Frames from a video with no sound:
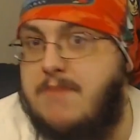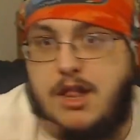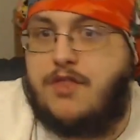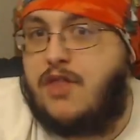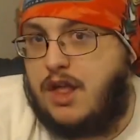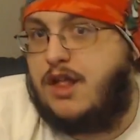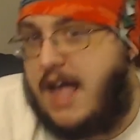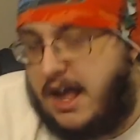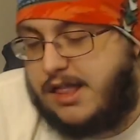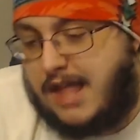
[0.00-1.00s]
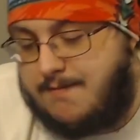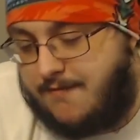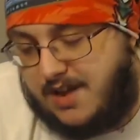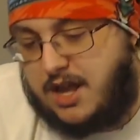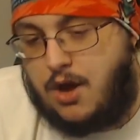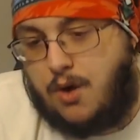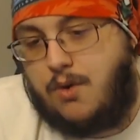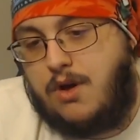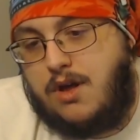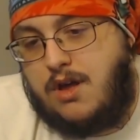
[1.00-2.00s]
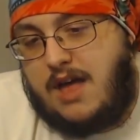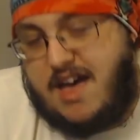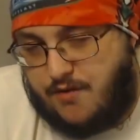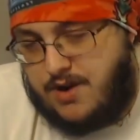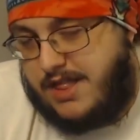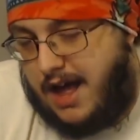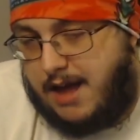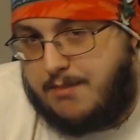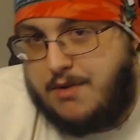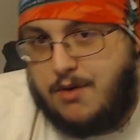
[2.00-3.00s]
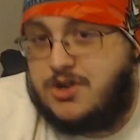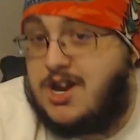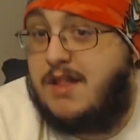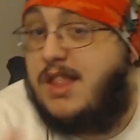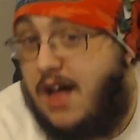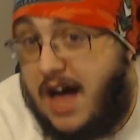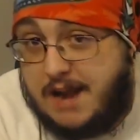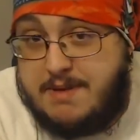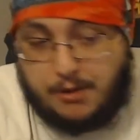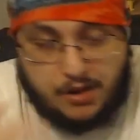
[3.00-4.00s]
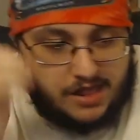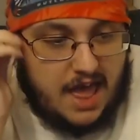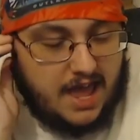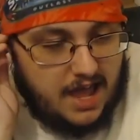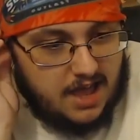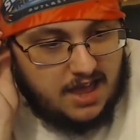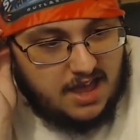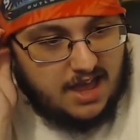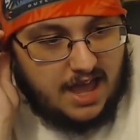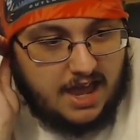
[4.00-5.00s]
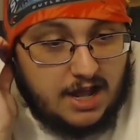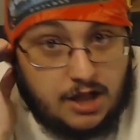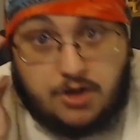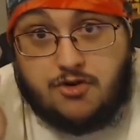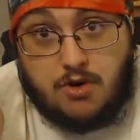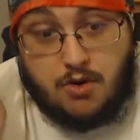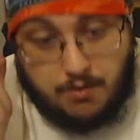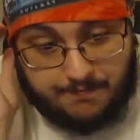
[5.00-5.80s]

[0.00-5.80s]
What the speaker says: It's the exact same video every time, which I see a lot of people say, and it's true.